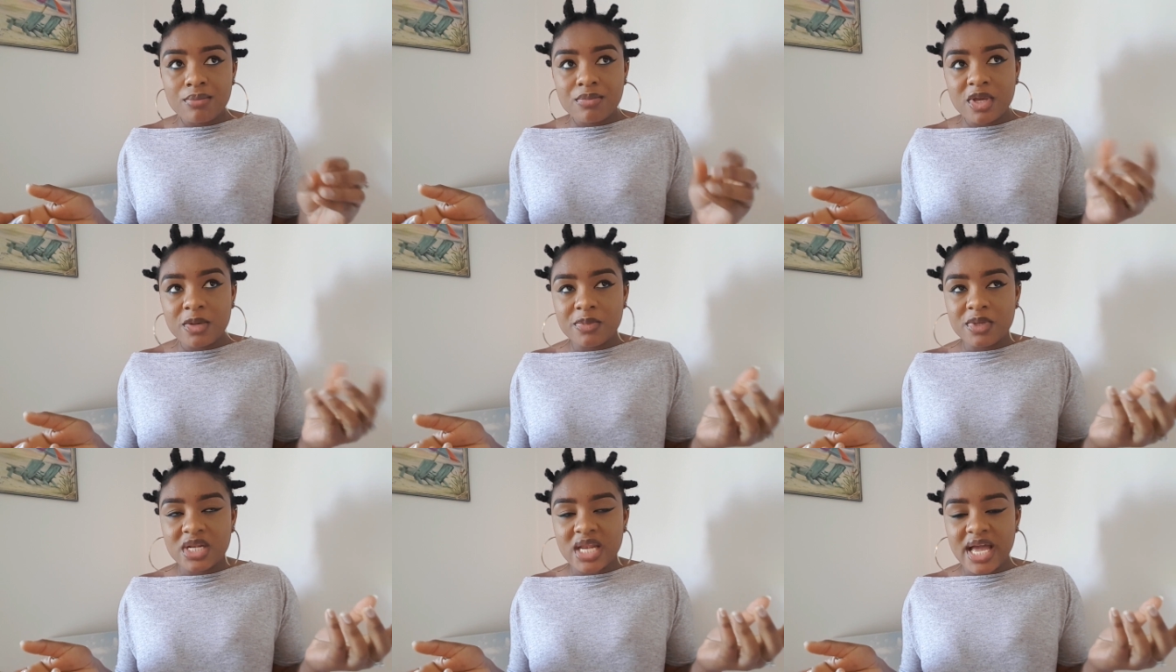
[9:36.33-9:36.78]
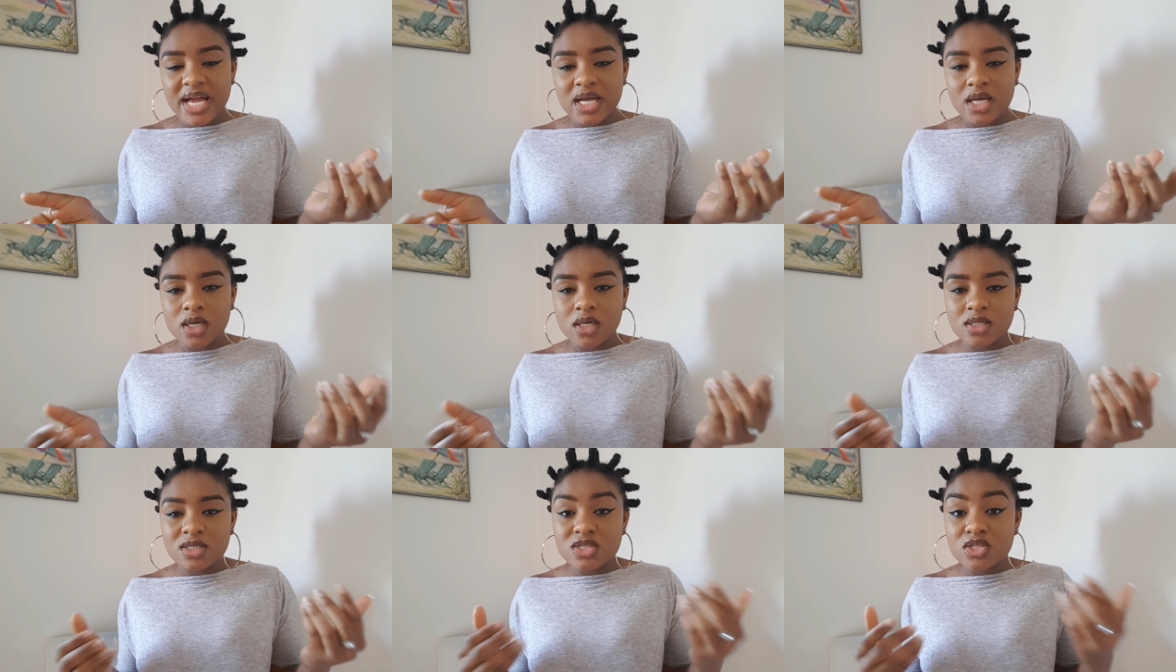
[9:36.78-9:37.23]
maybe
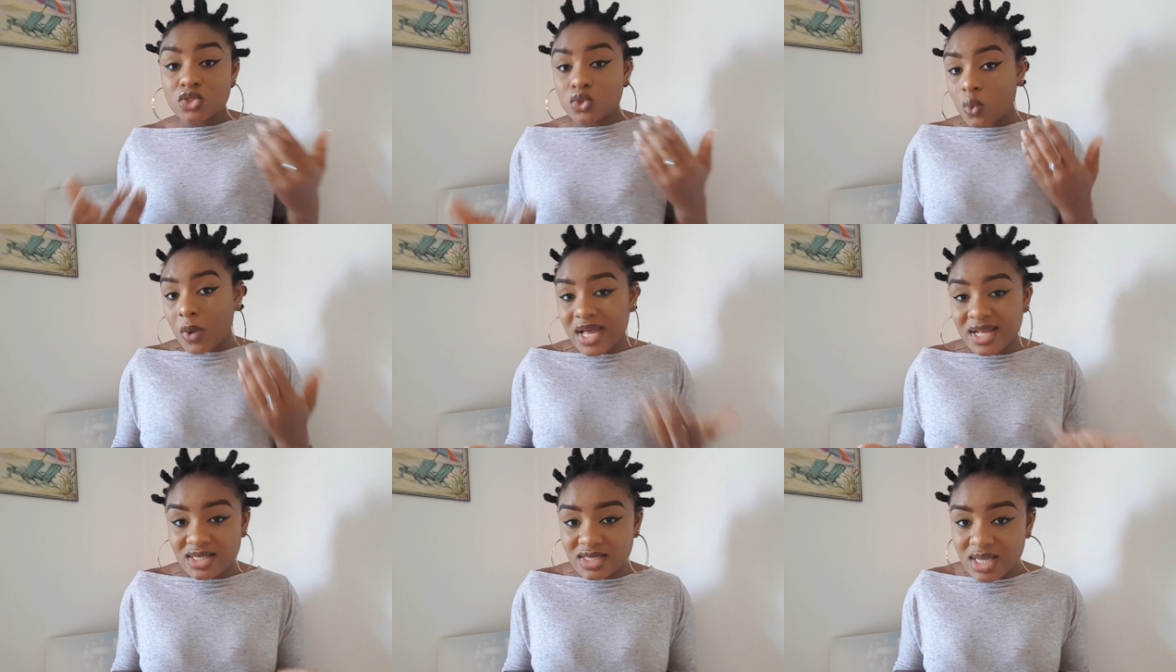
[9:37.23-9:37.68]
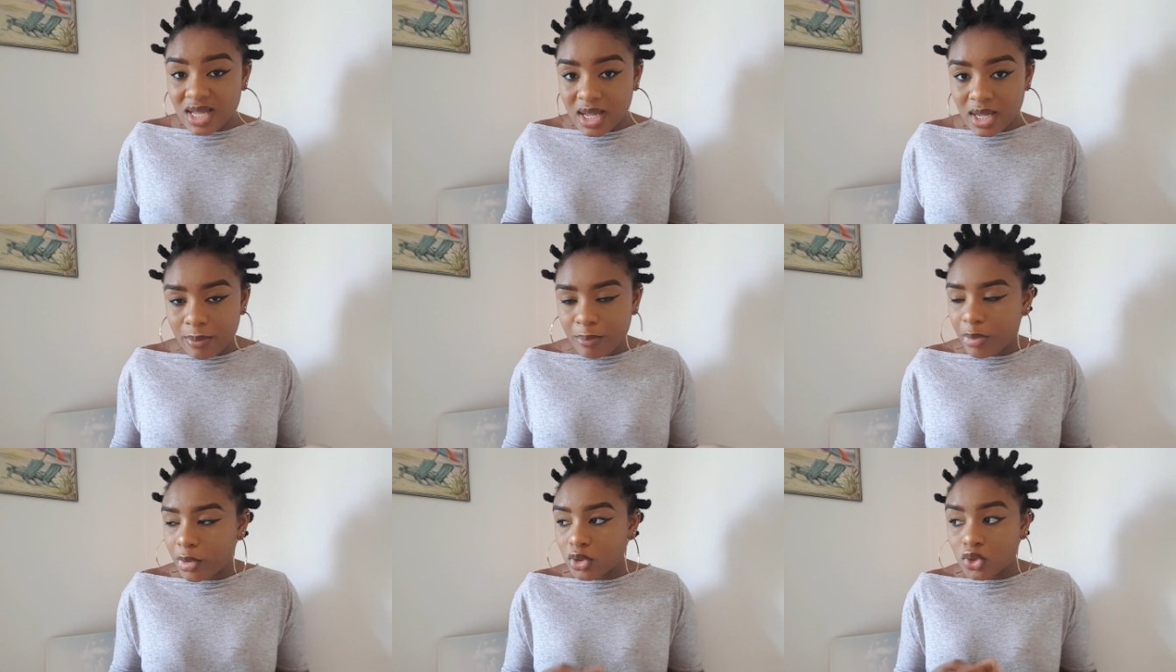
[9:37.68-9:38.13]
like a
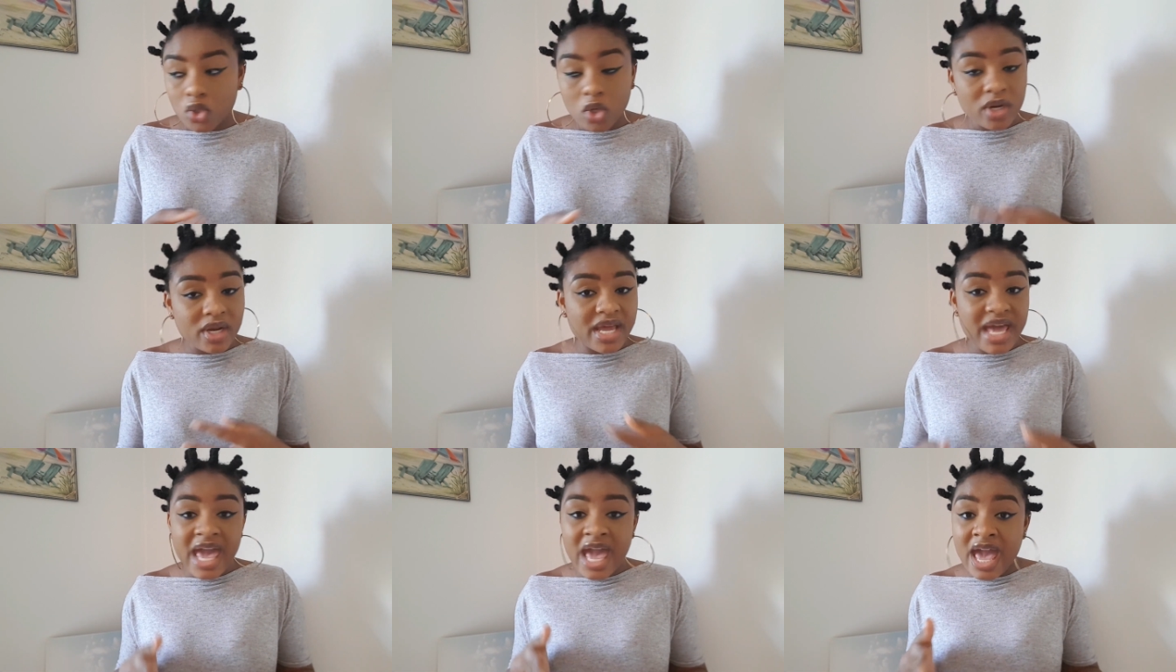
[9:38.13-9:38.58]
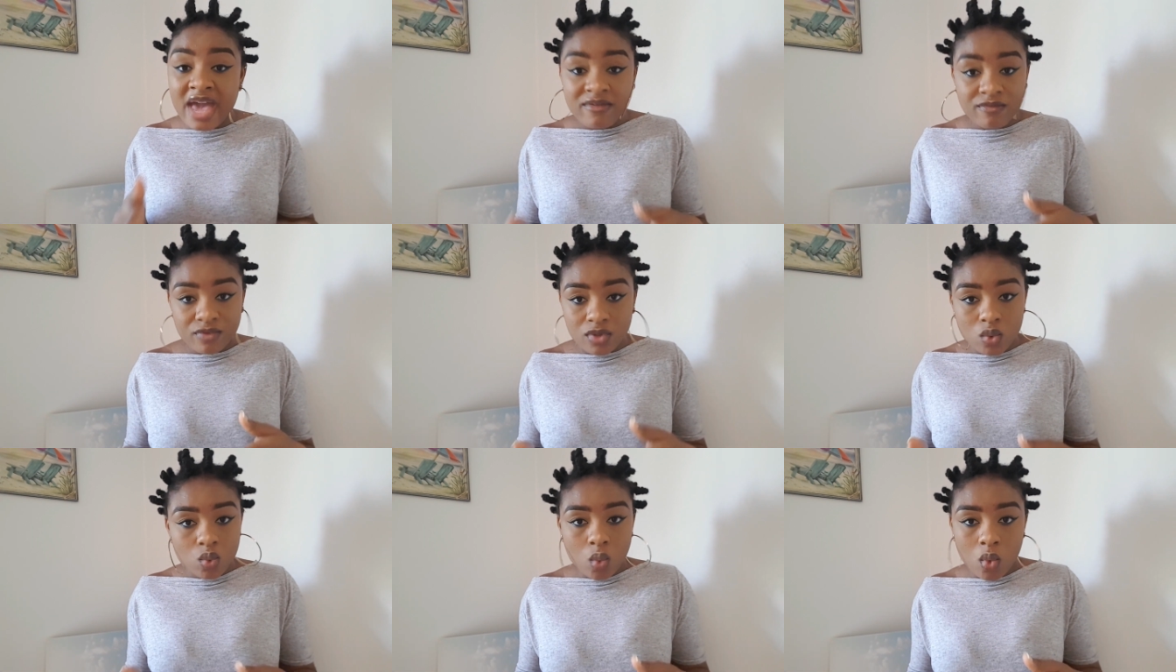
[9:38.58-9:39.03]
sweater but not a
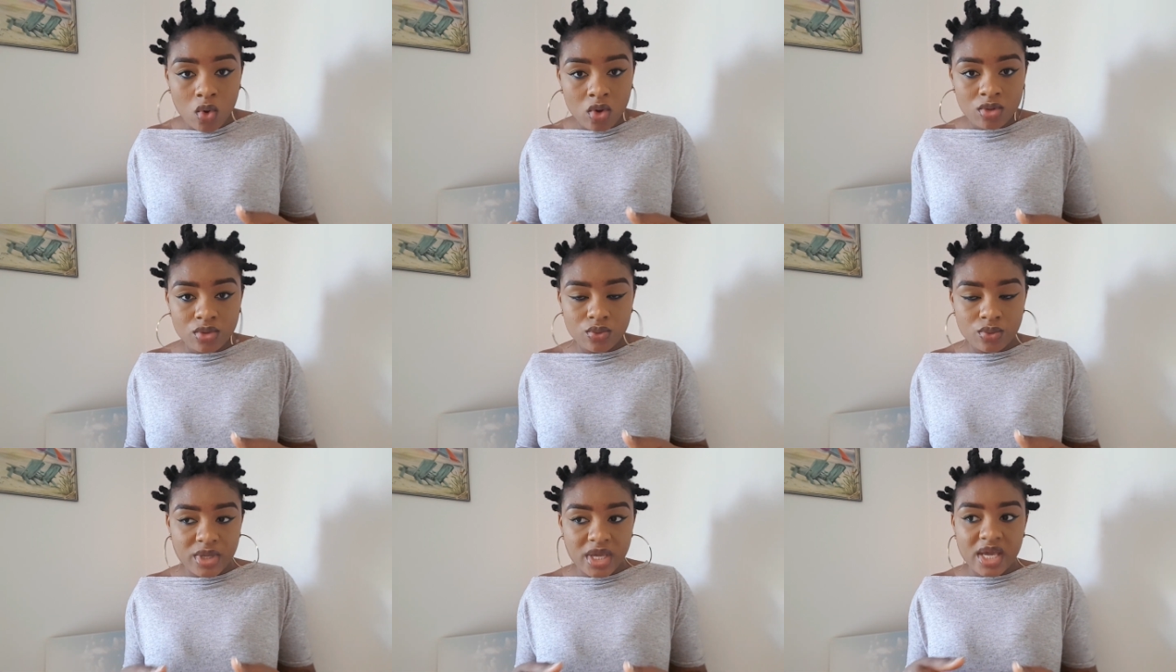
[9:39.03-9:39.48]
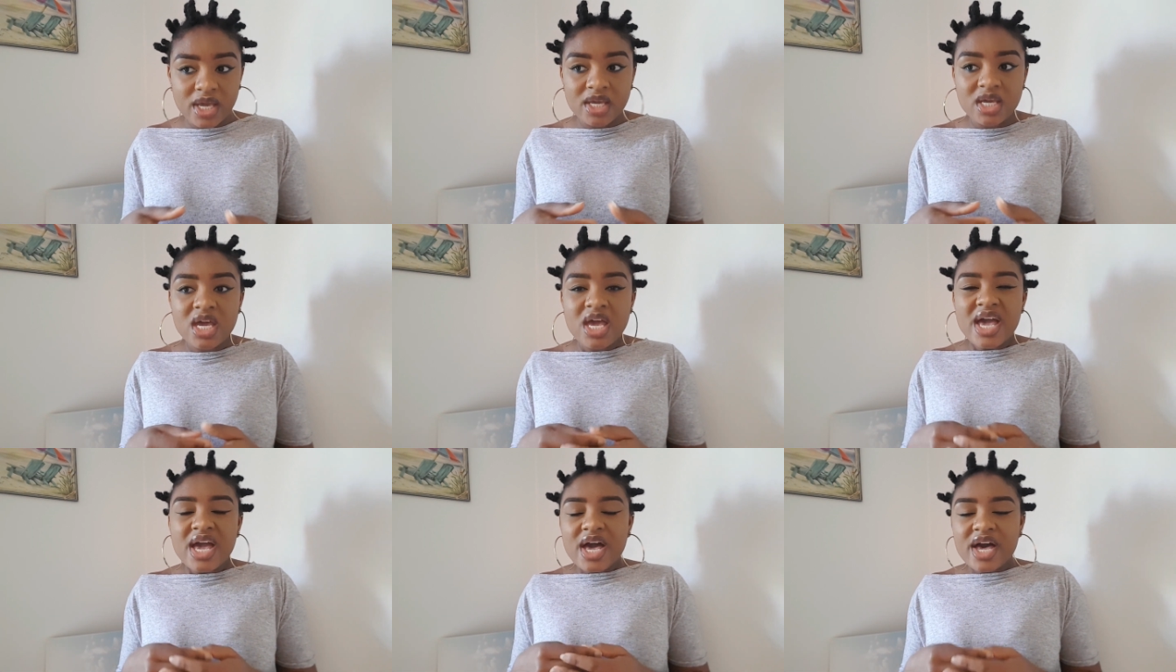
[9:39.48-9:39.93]
heavy one
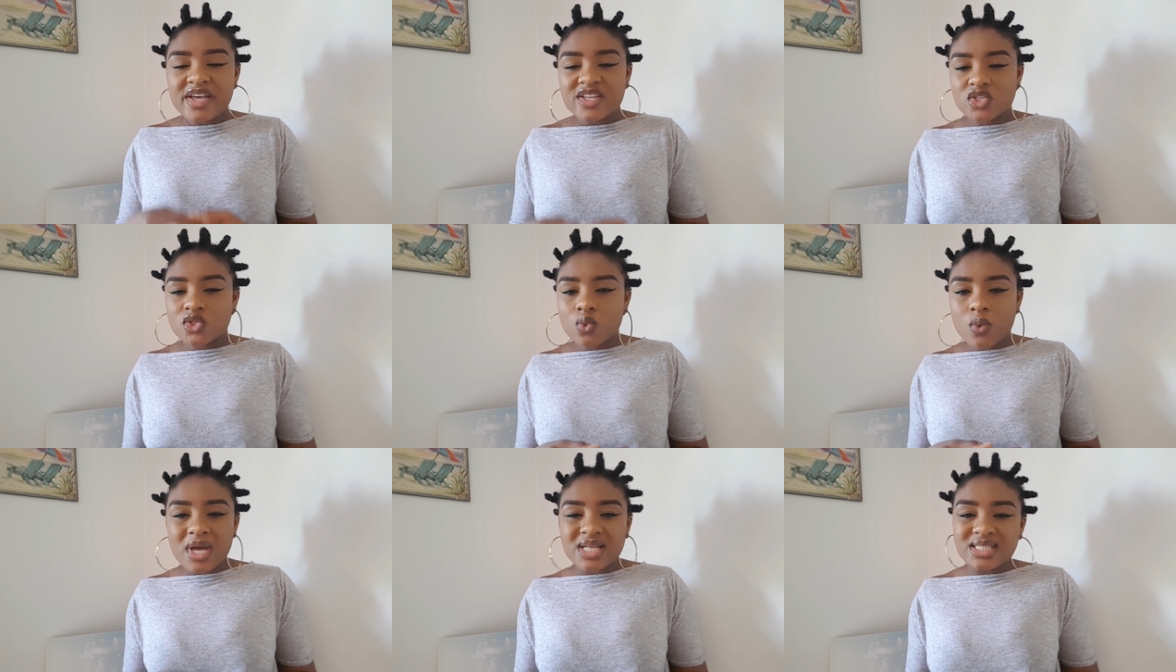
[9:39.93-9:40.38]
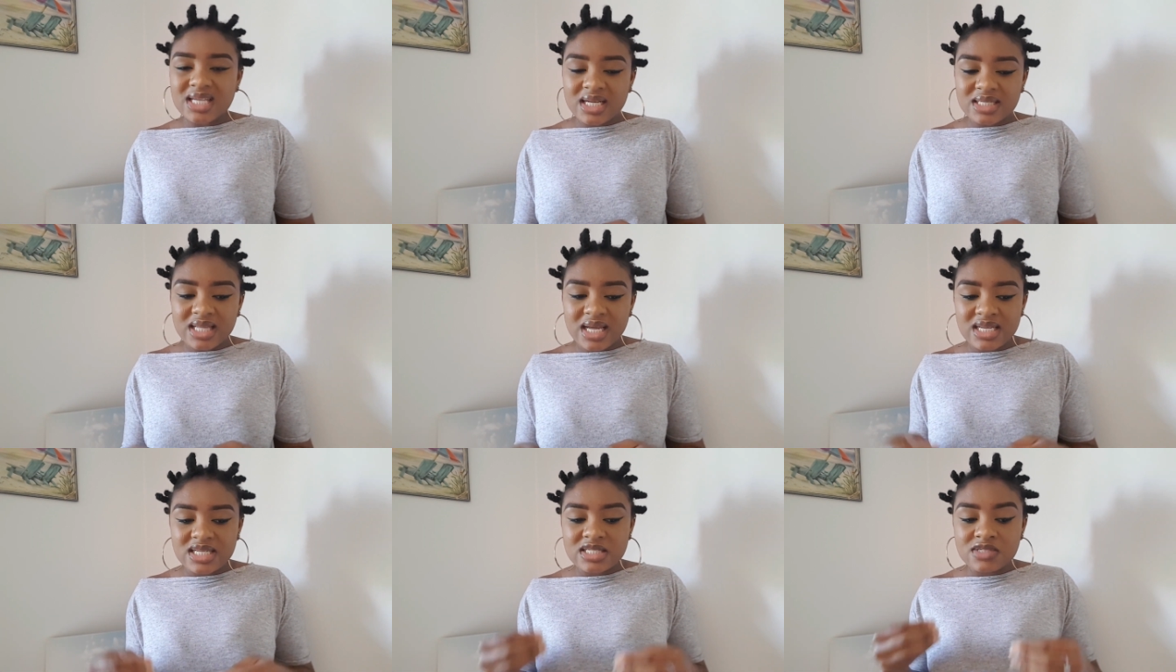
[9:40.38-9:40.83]
okay a
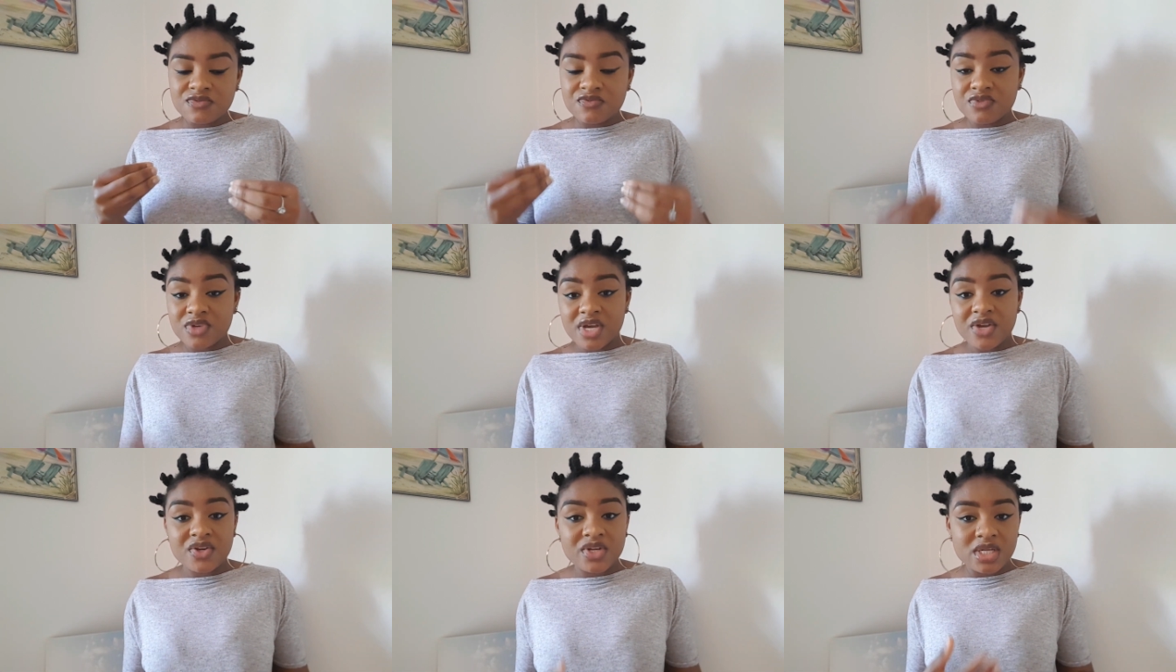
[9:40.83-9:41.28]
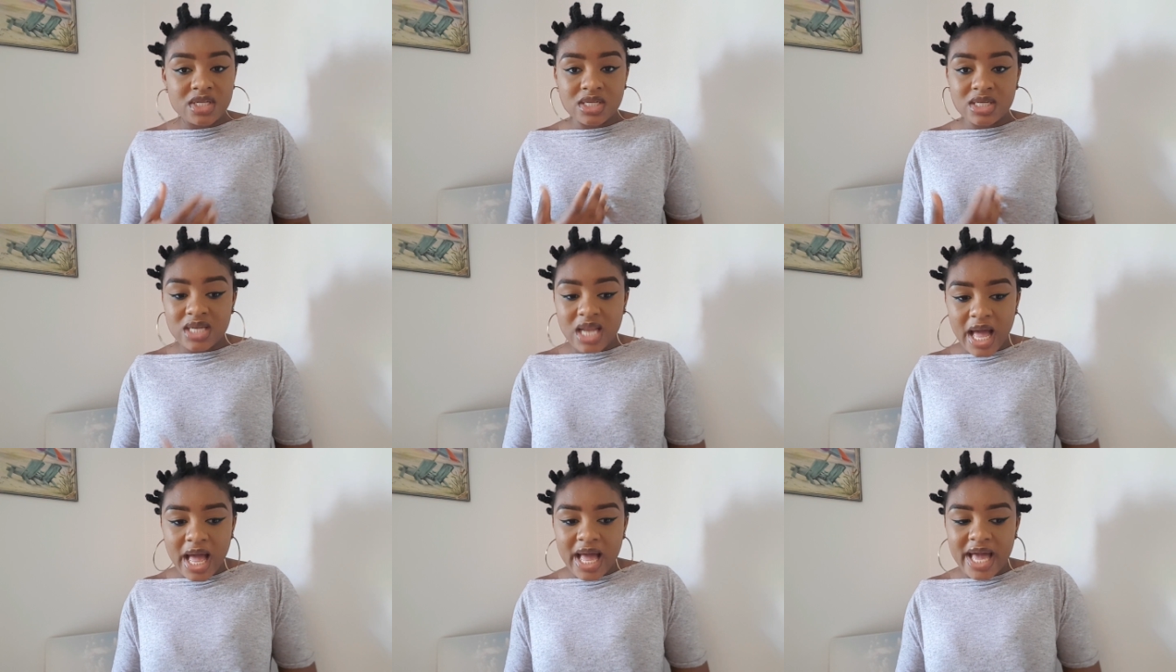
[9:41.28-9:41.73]
sweater that is
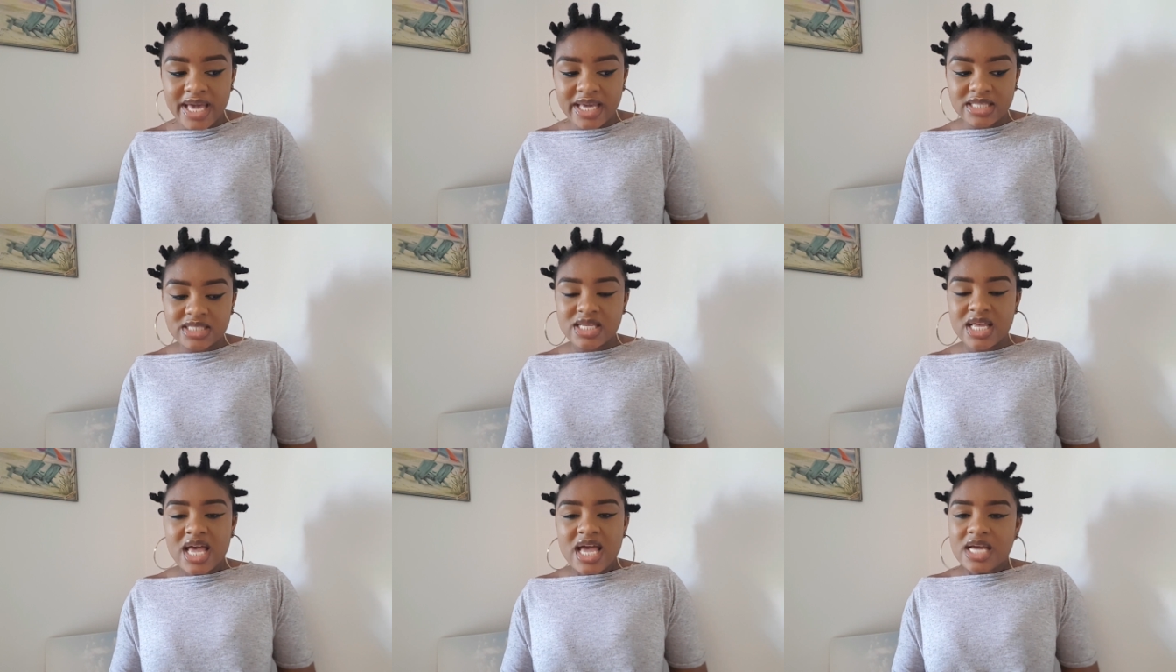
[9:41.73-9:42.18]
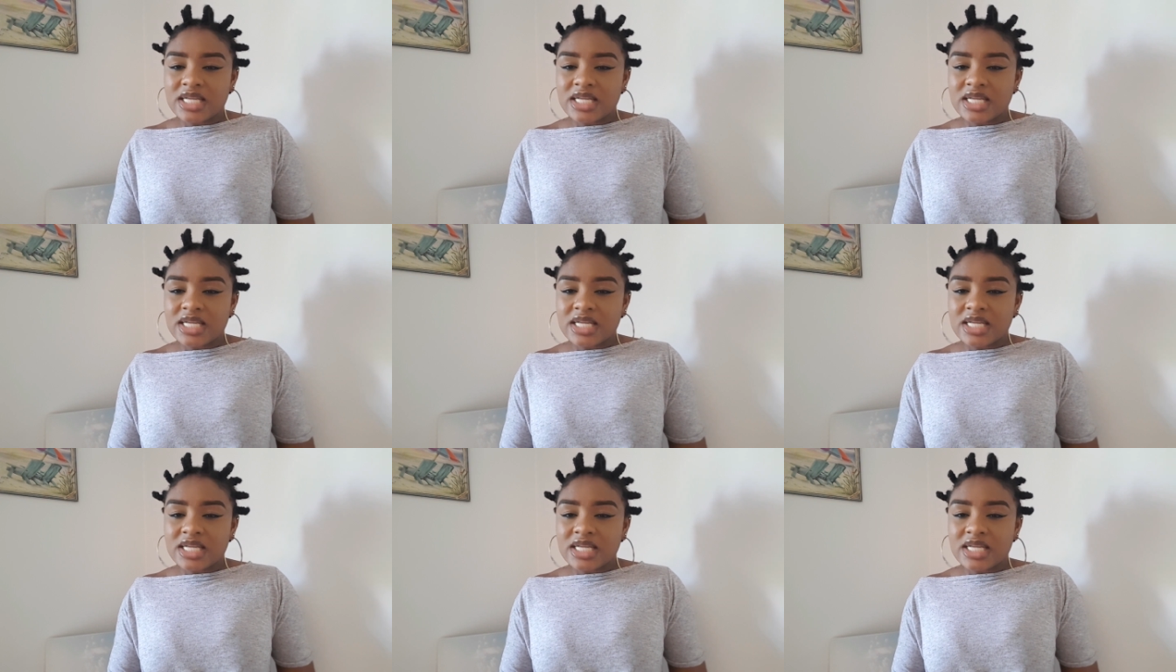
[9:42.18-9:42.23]
very light